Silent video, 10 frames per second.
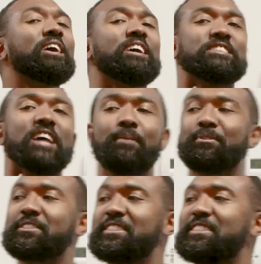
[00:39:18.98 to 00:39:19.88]
it's
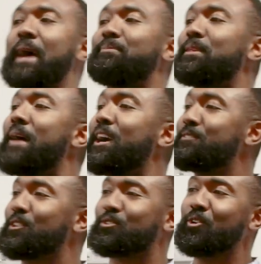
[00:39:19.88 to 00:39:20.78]
able to zap the back
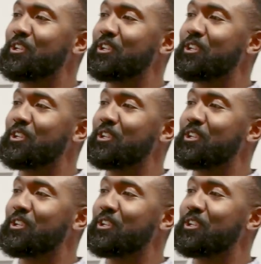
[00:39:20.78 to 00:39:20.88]
of the throat.